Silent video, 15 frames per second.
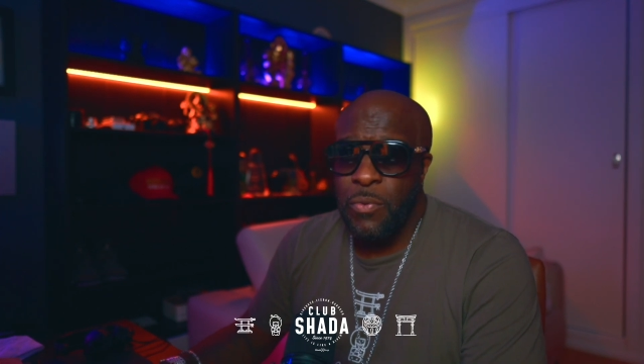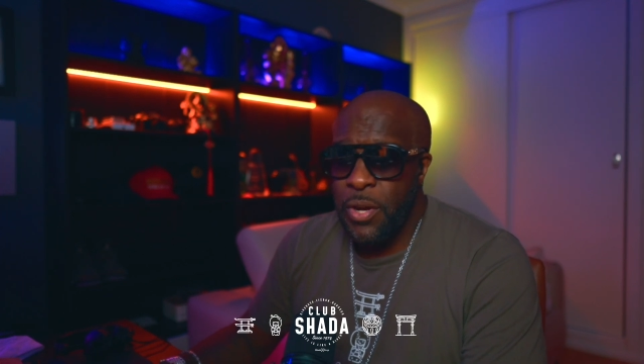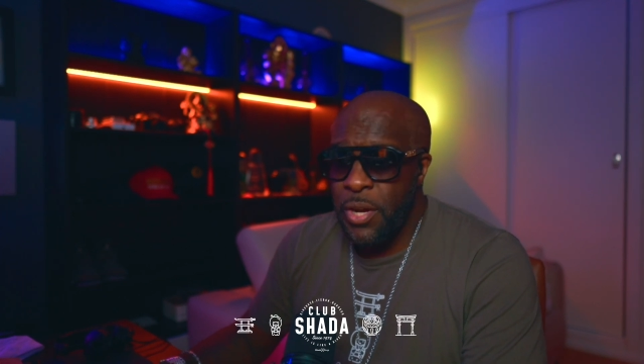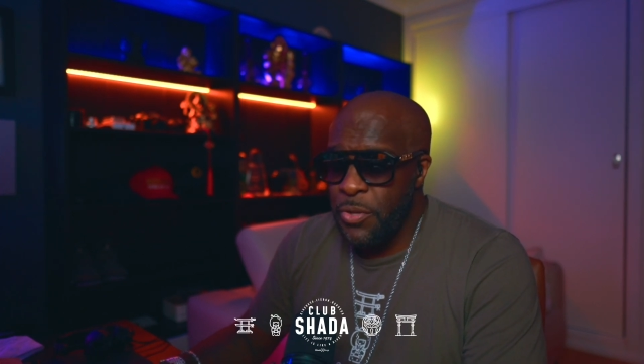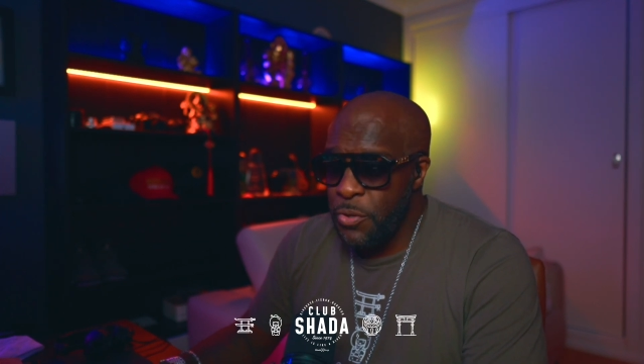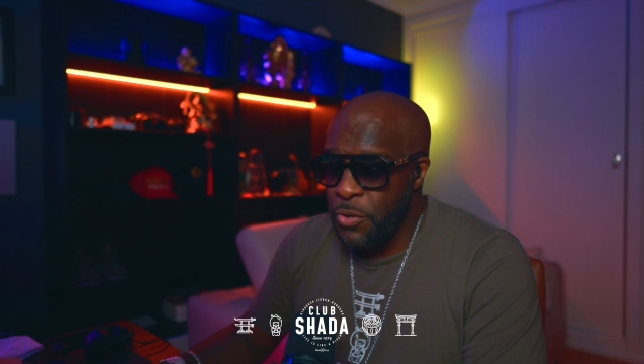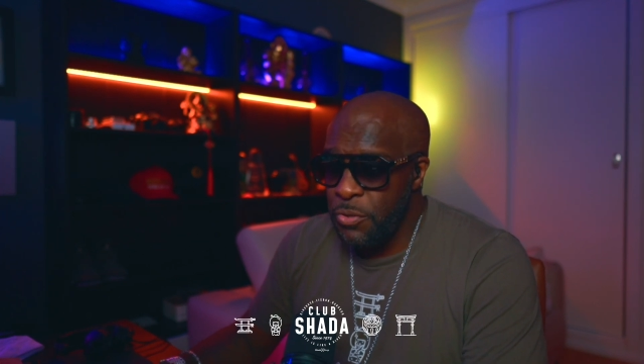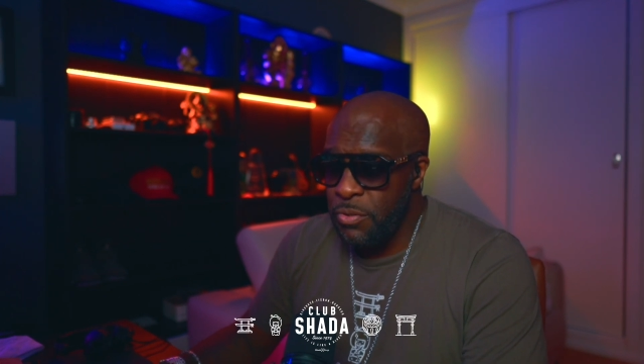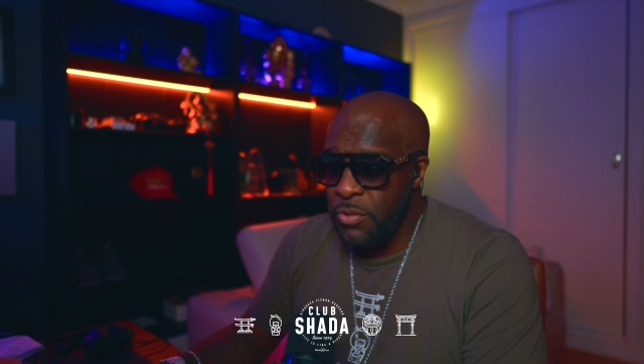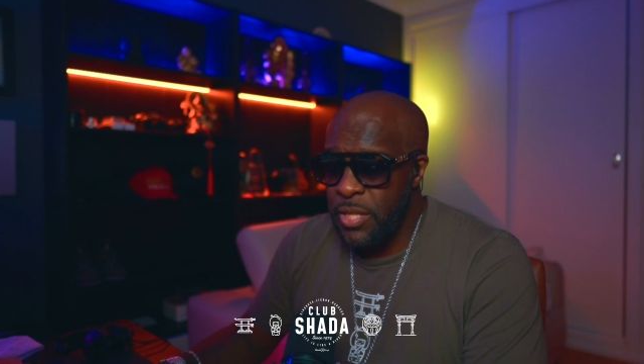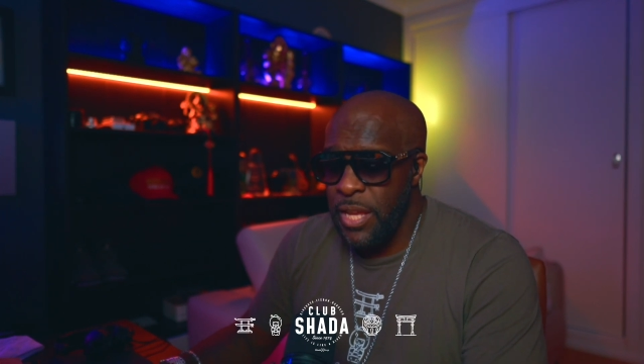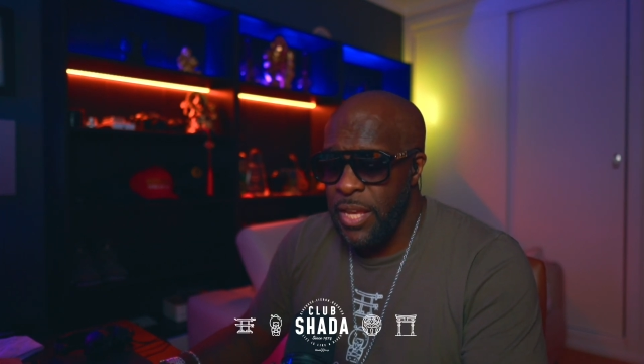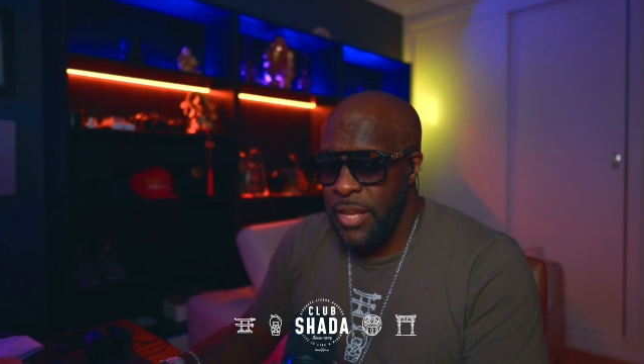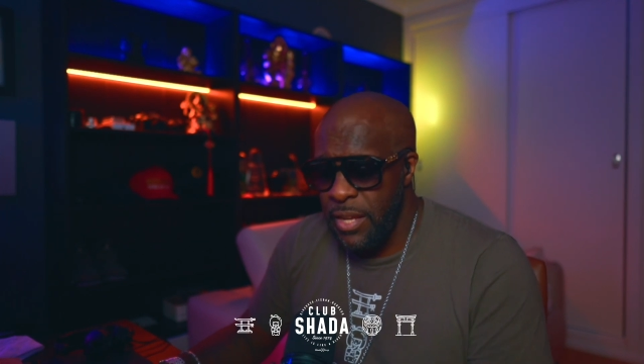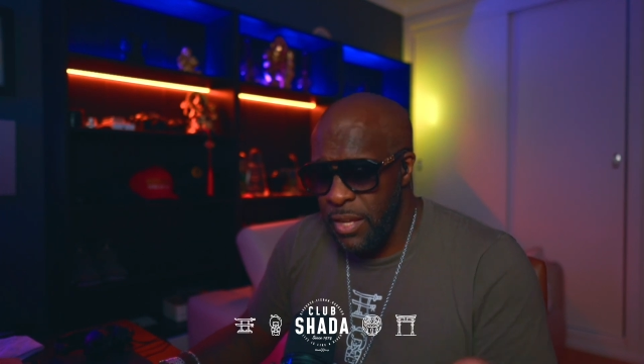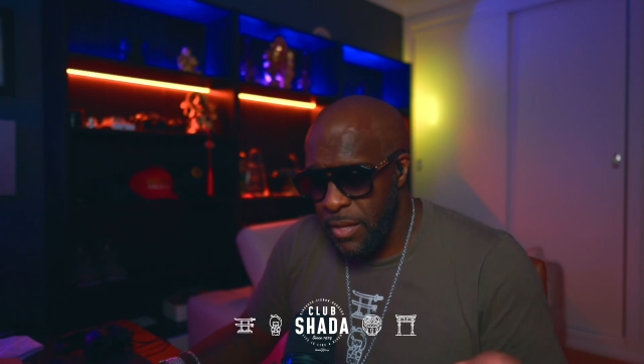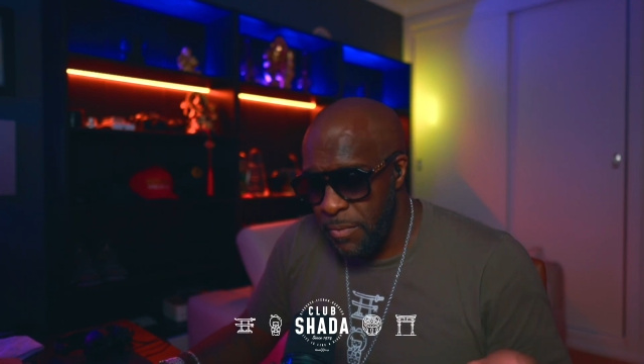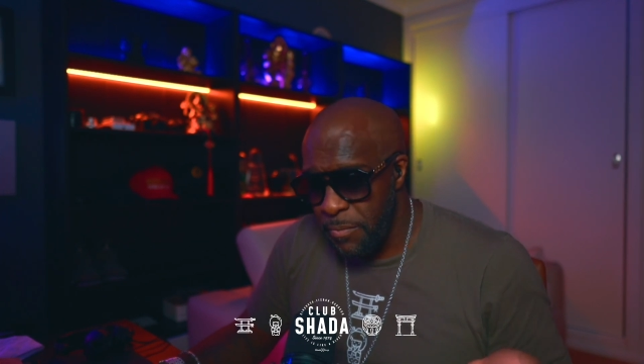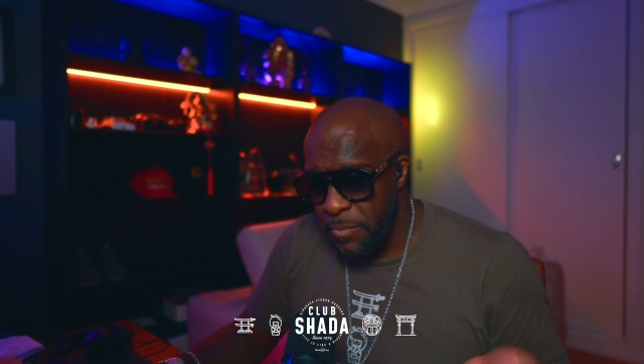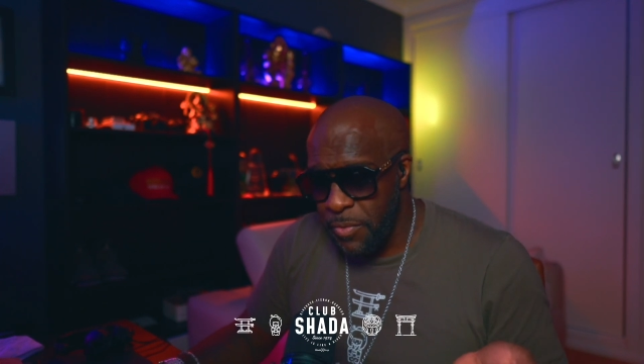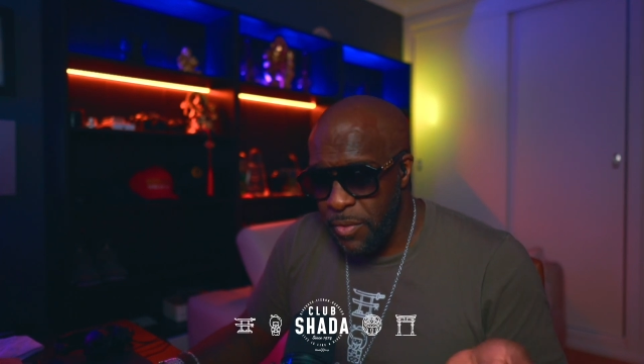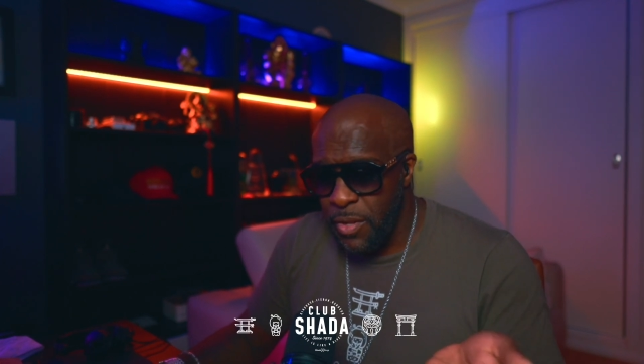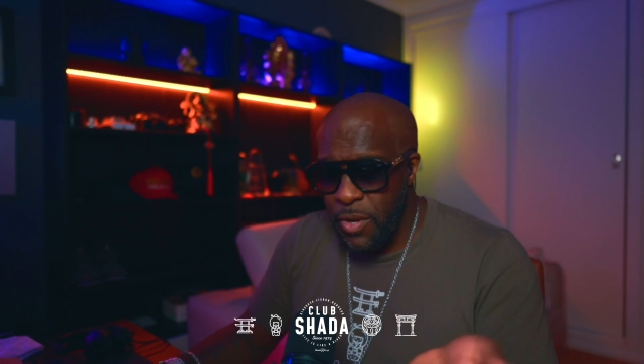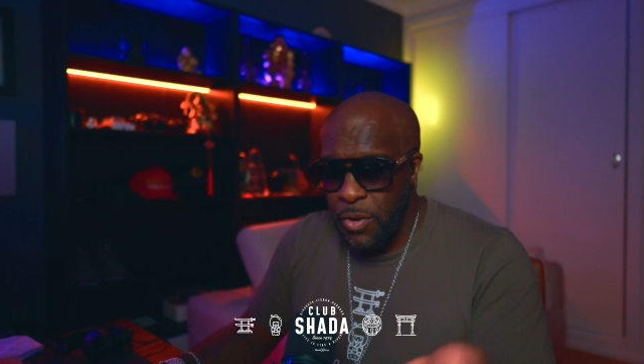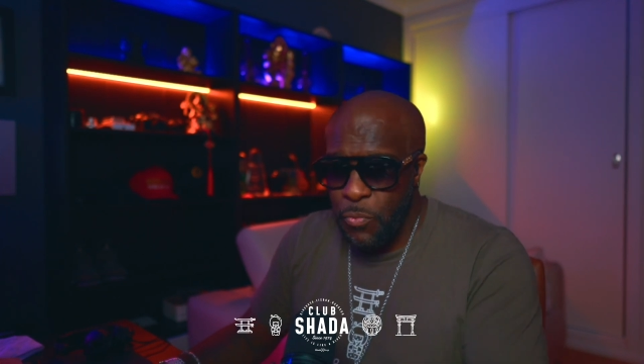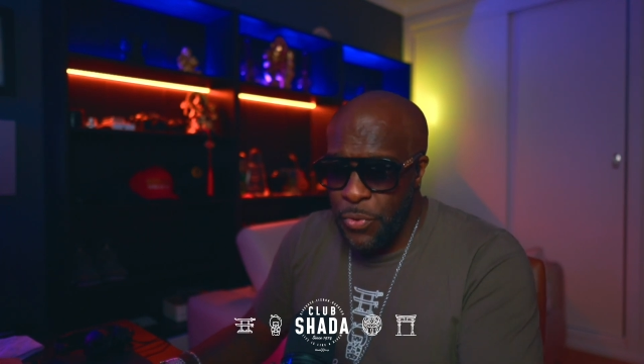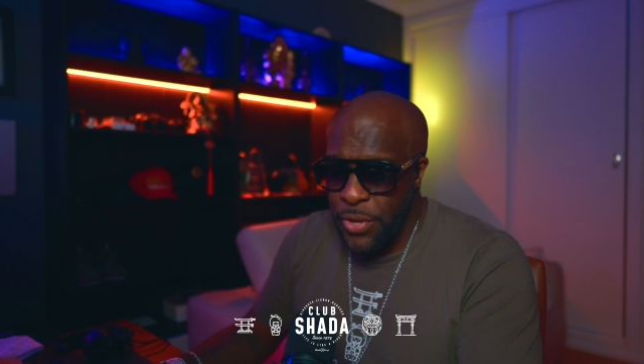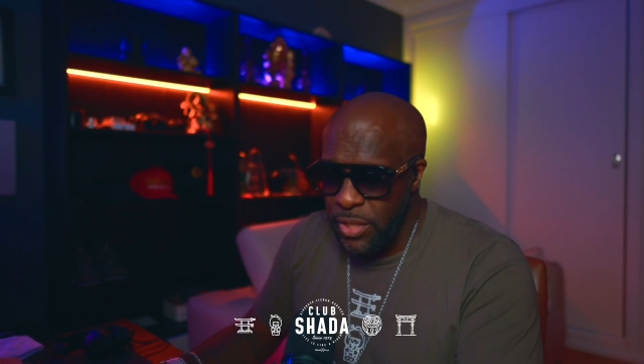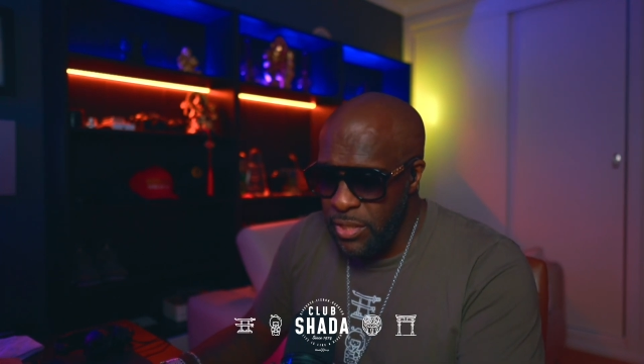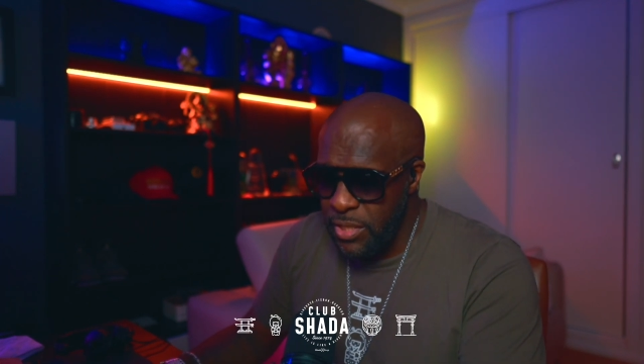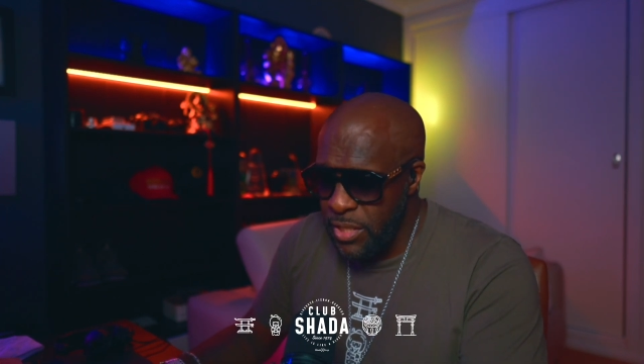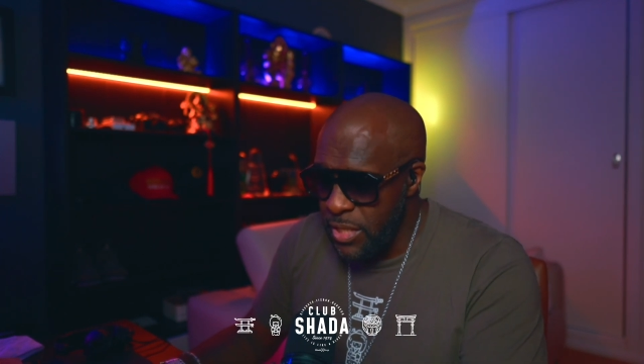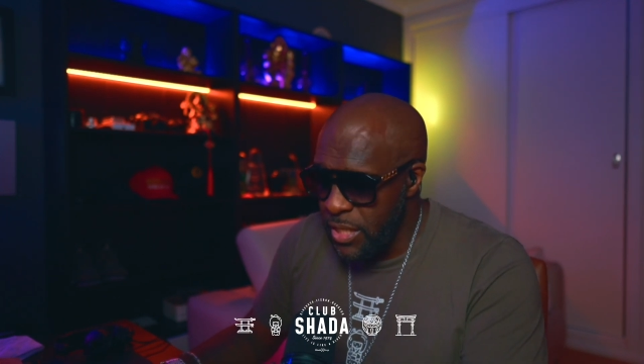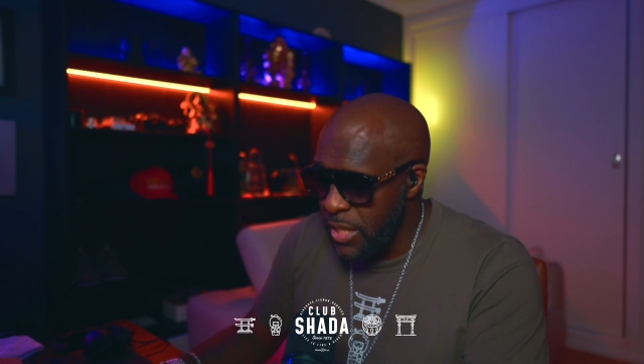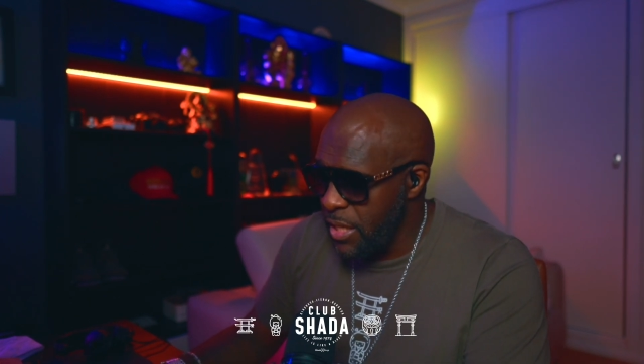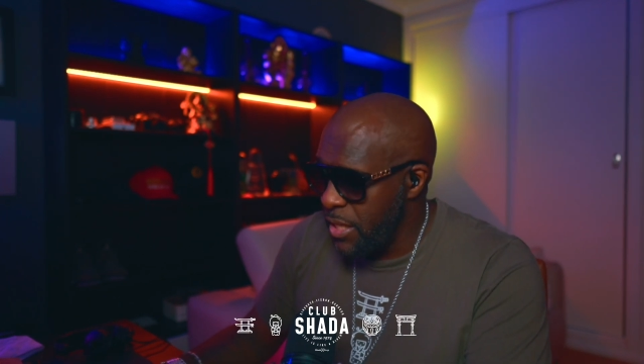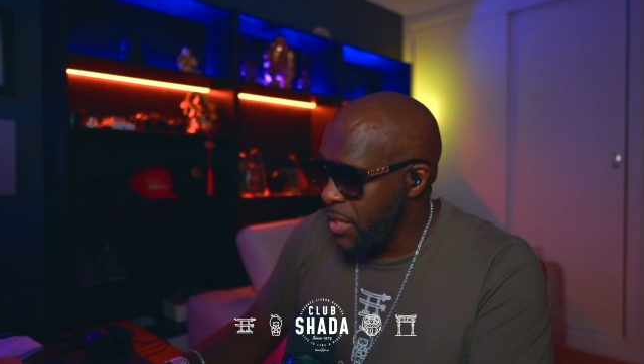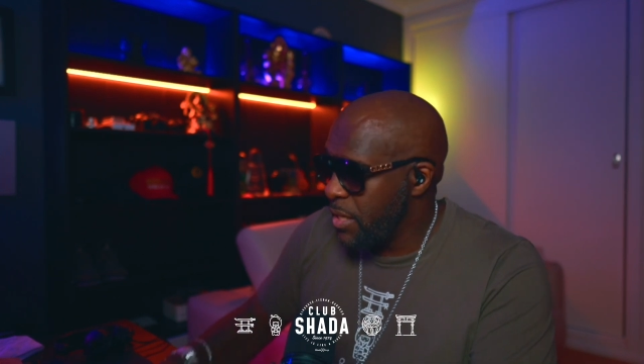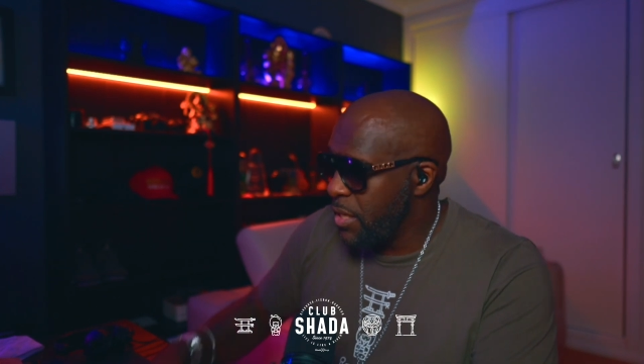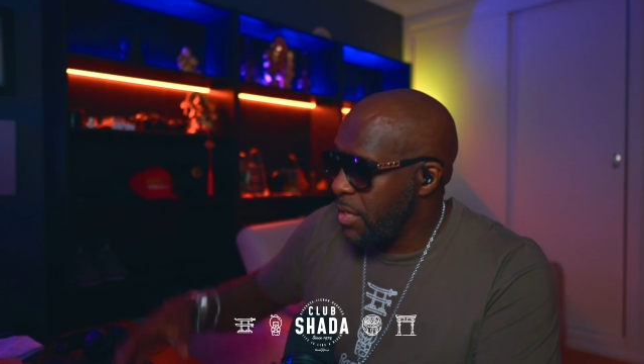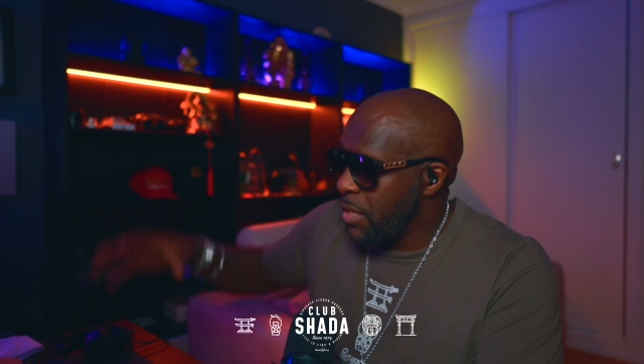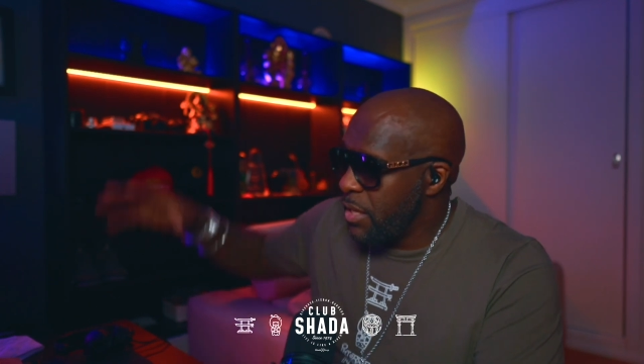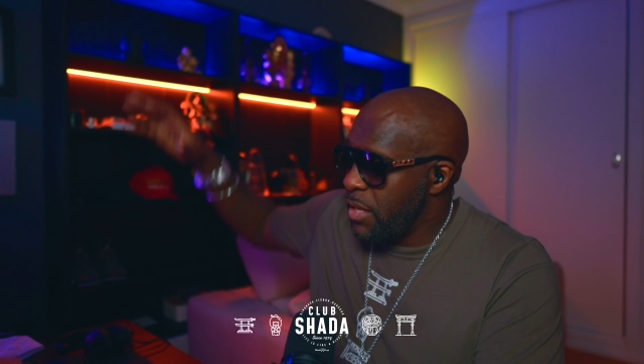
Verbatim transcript: where you could take a real C D,